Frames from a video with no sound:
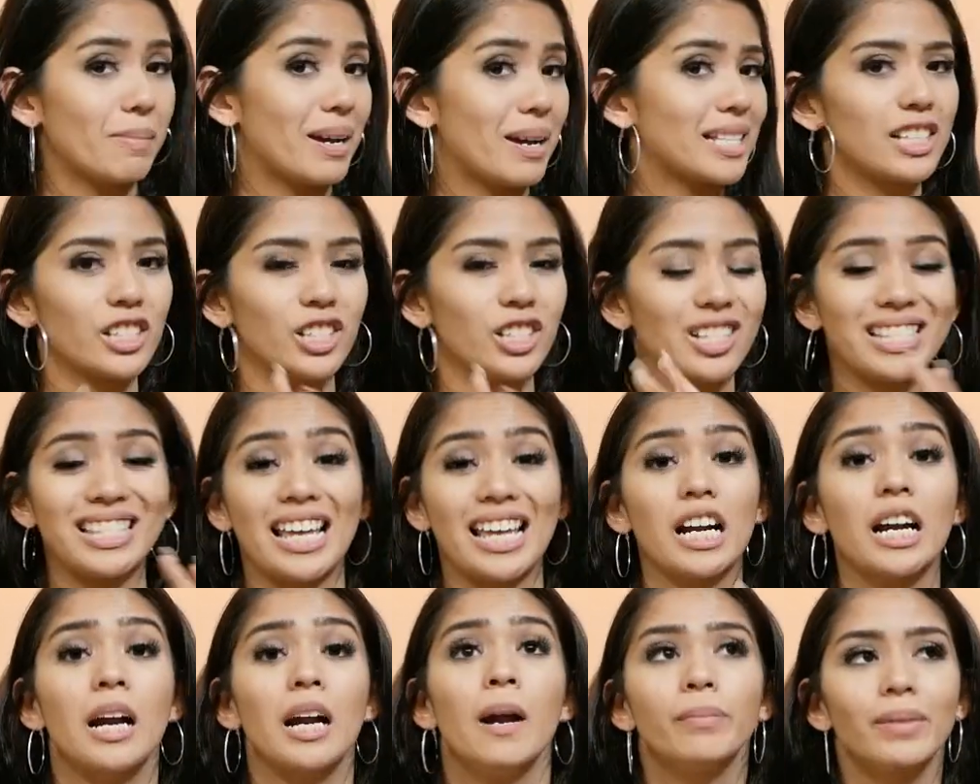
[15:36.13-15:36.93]
You can
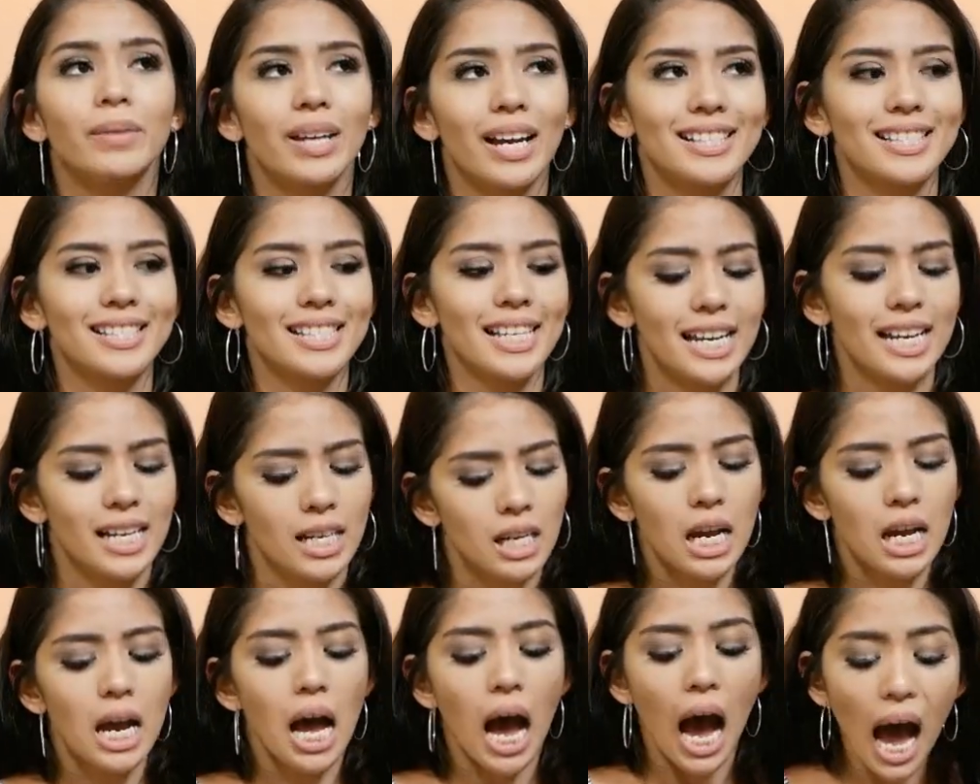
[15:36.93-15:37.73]
message us there
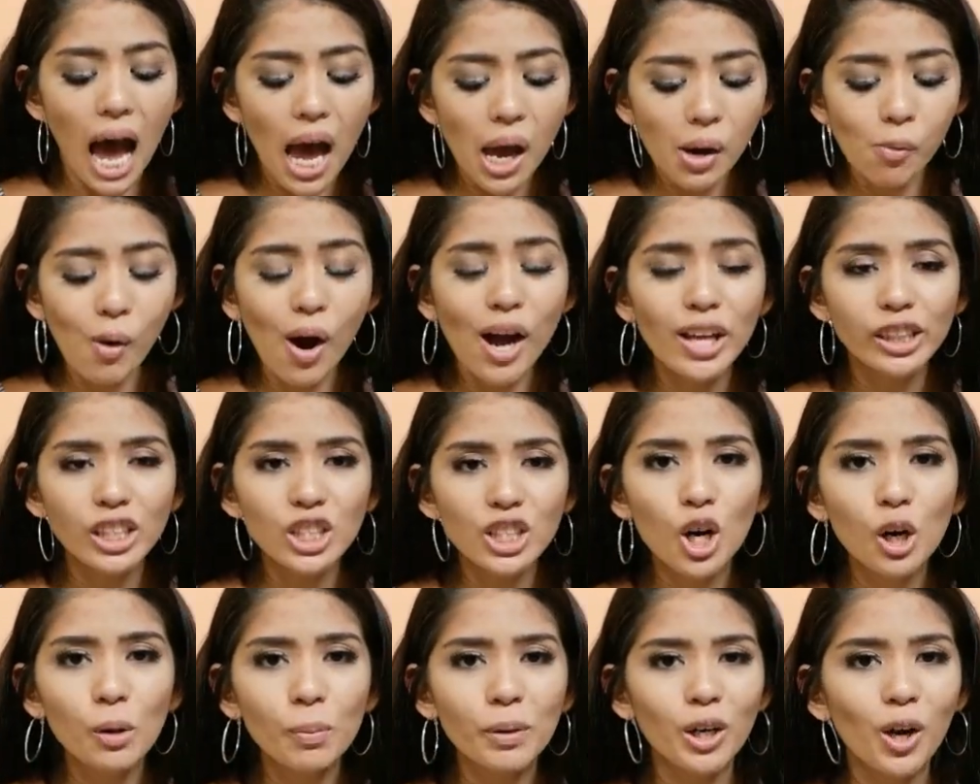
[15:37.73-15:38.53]
and say, I
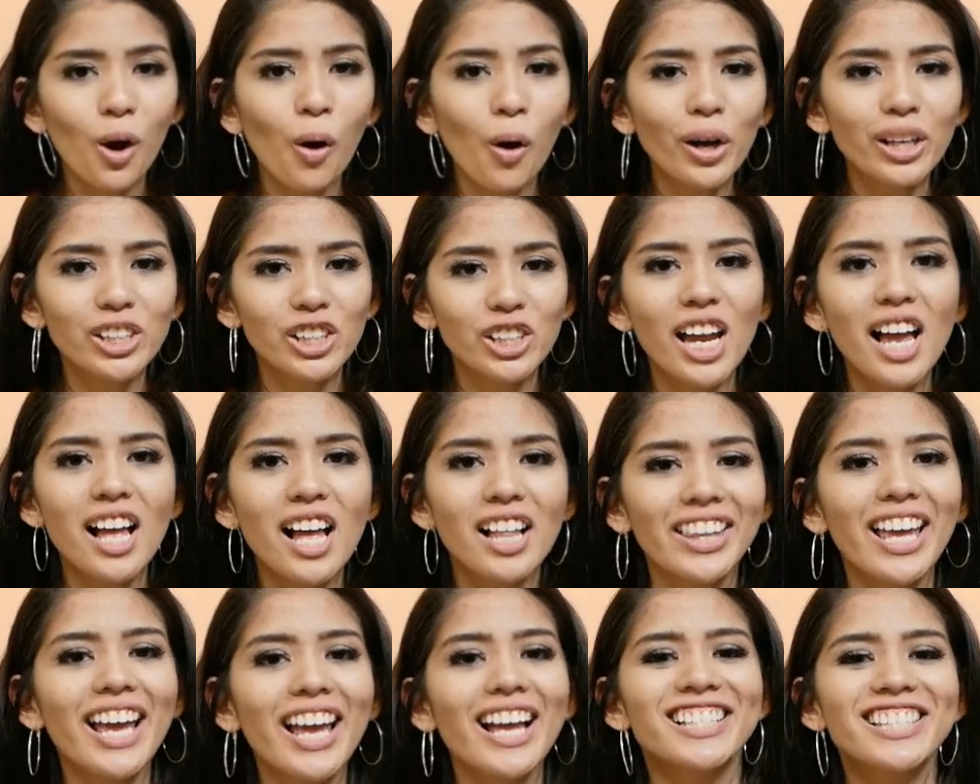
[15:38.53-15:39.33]
want the Toby
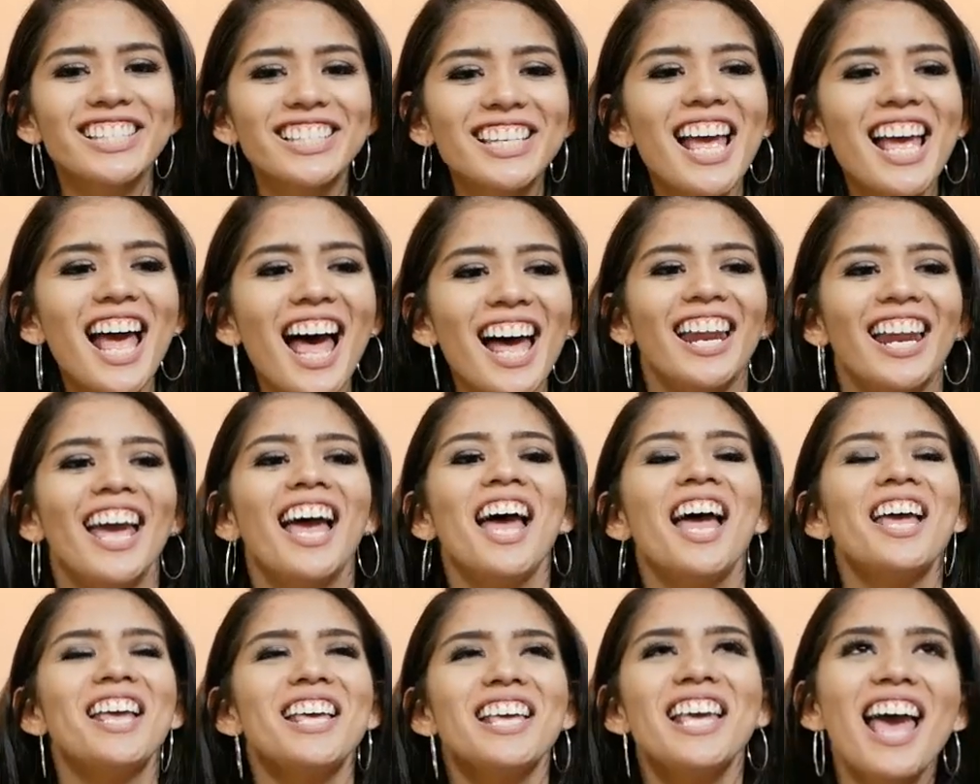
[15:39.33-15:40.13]
Koi Gel Nail
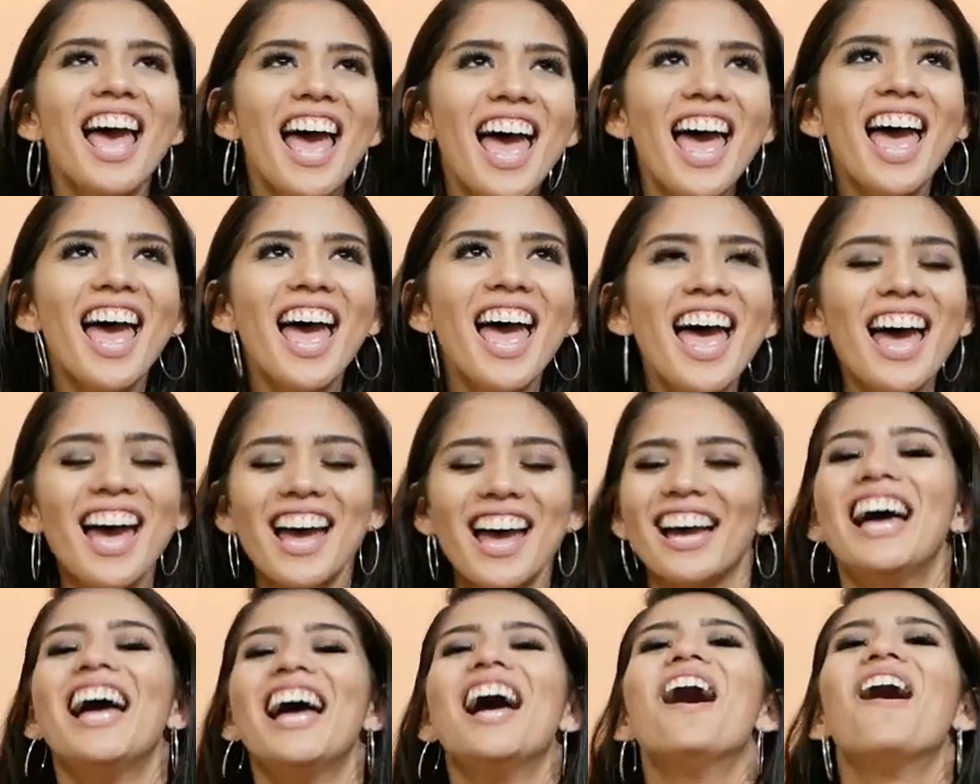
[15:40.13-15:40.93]
Set.
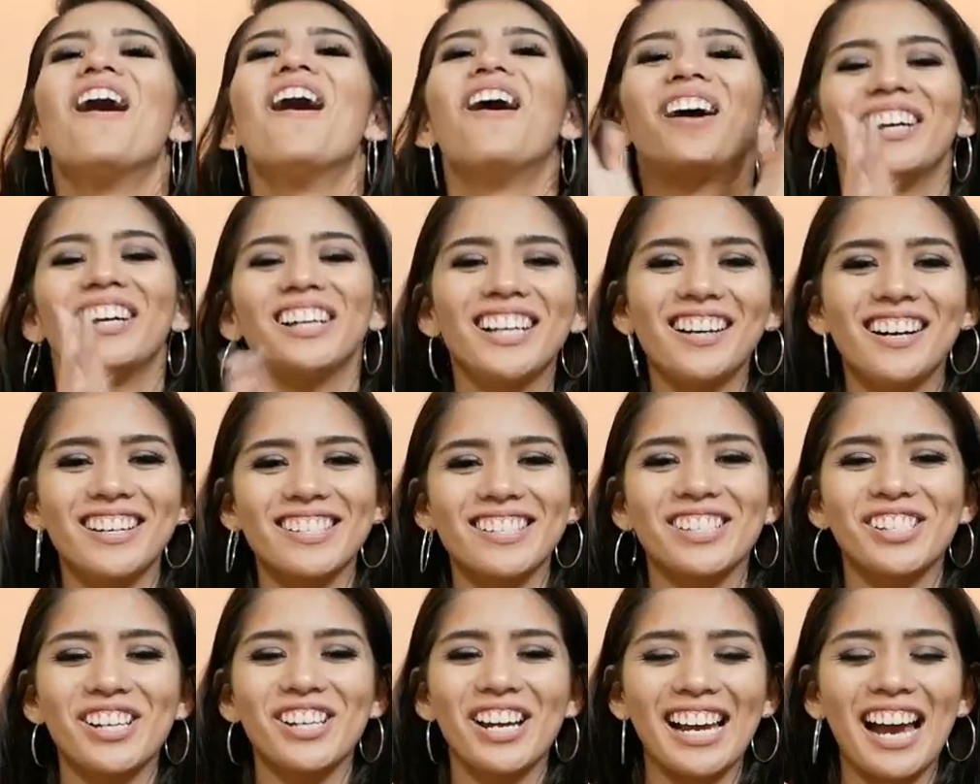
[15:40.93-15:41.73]
Yeah! Or
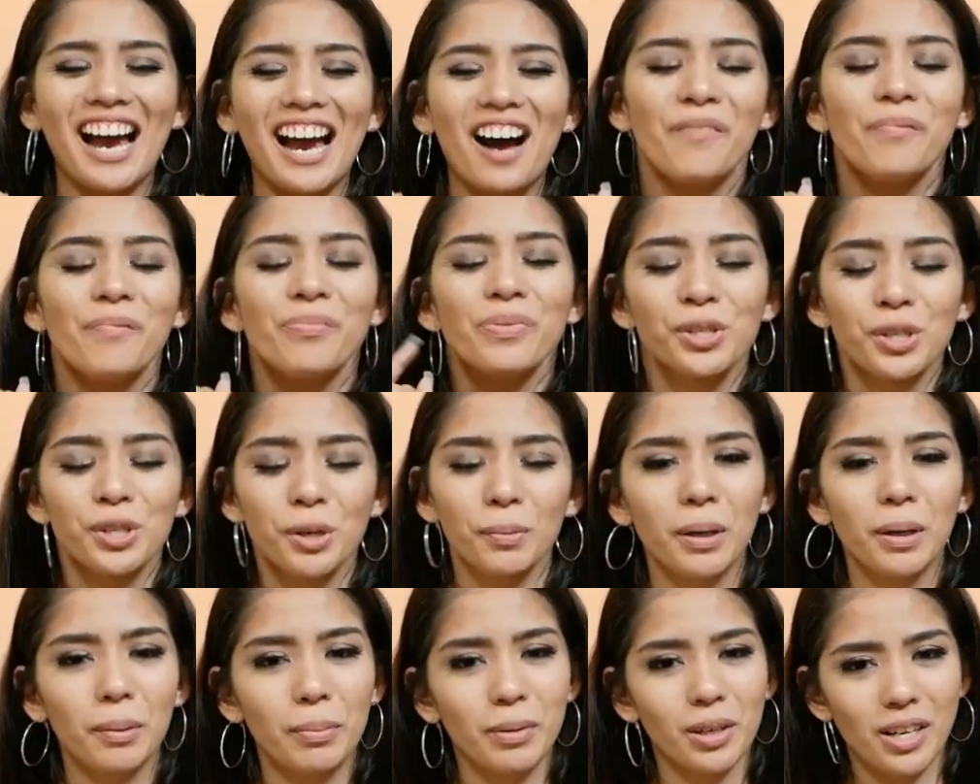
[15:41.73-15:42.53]
you can also check
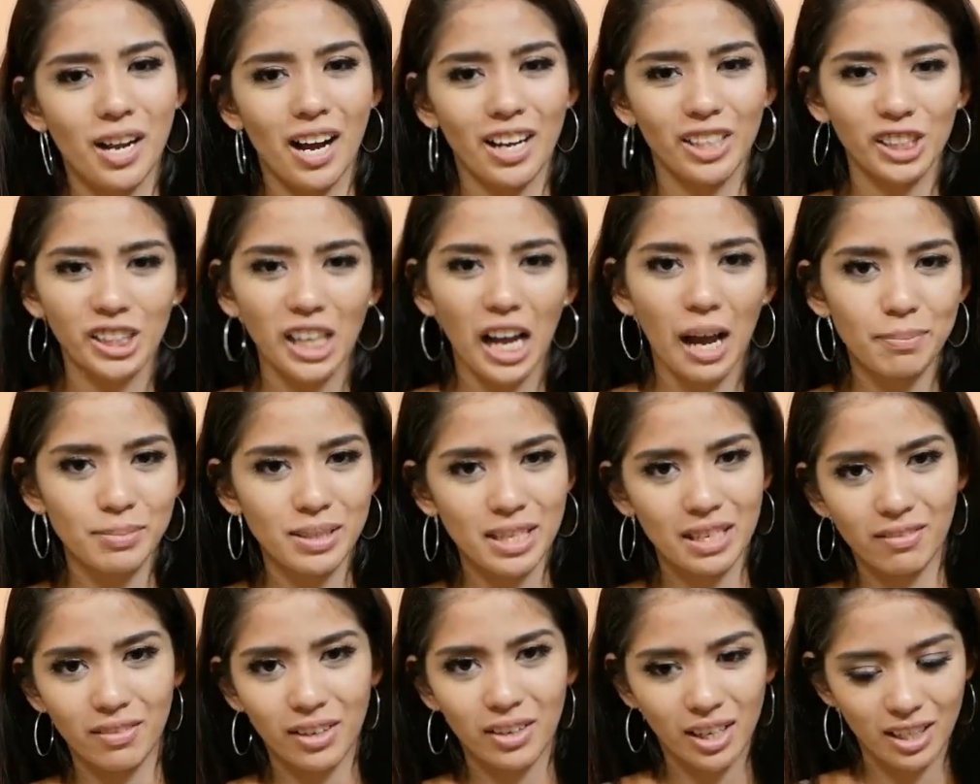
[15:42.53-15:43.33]
out
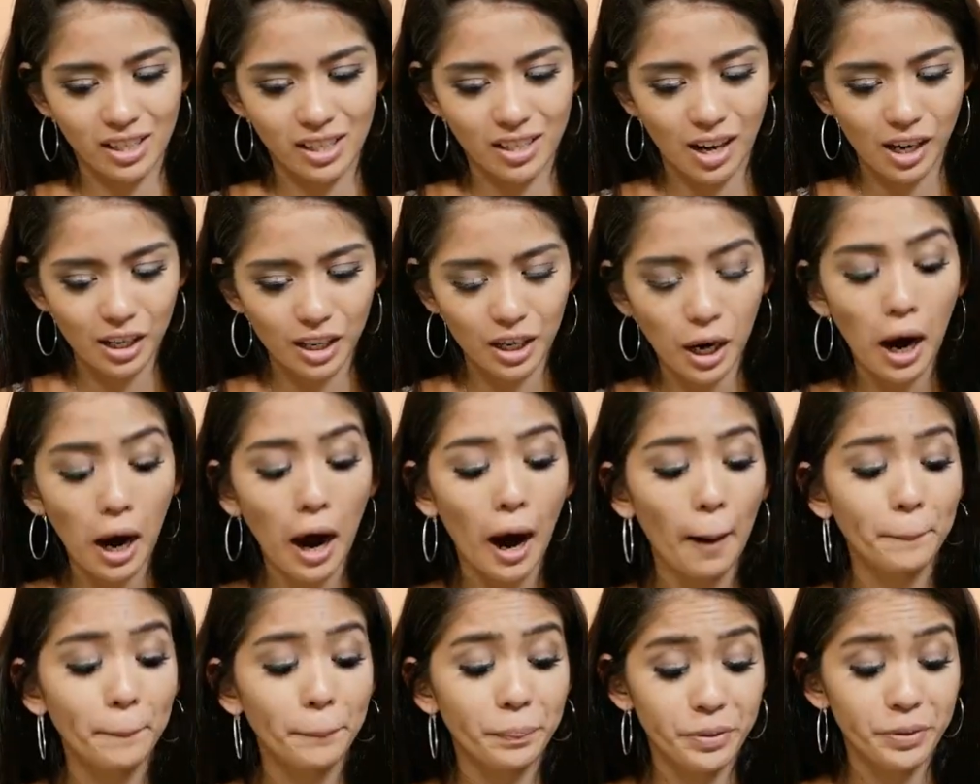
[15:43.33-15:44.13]

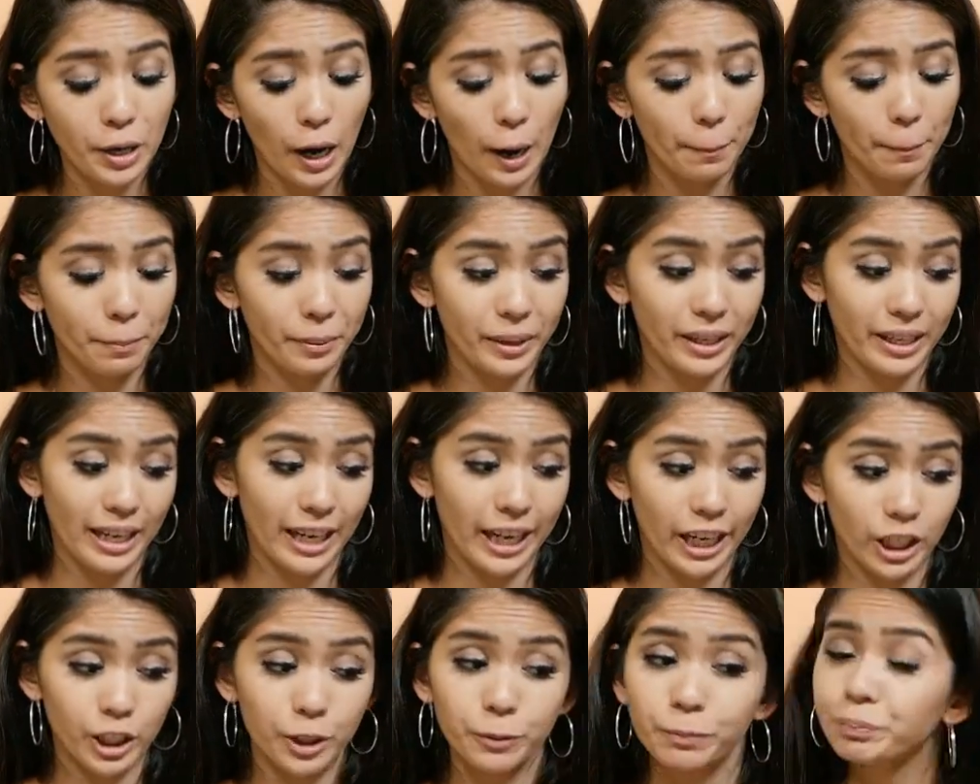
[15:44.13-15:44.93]

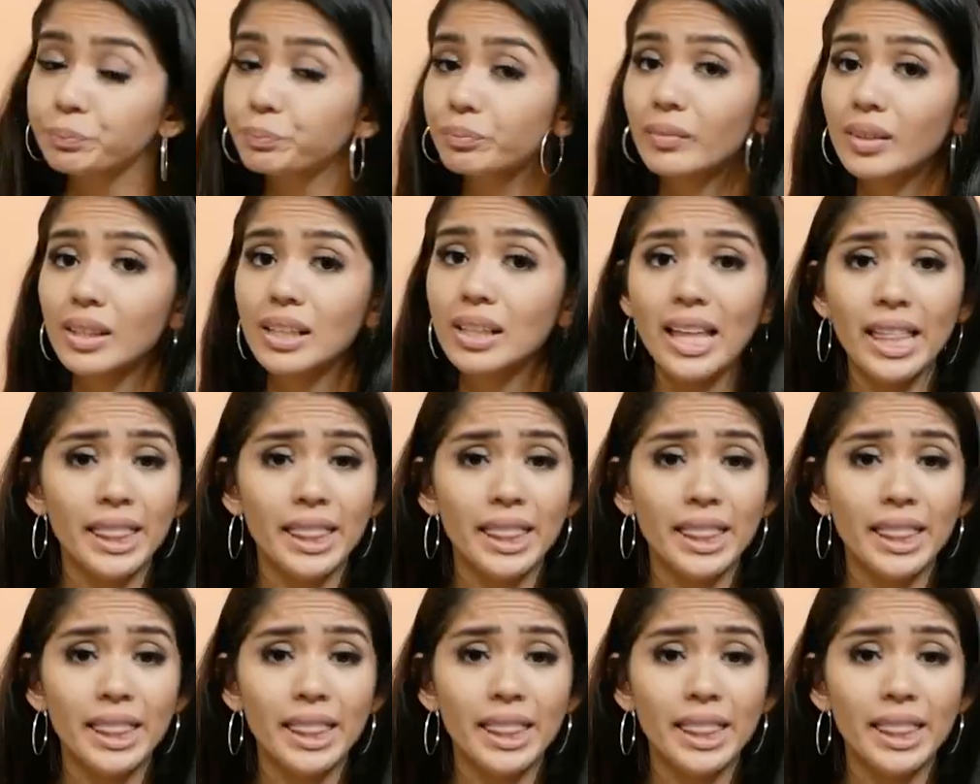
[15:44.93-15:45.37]
www.shoptv.com.ph.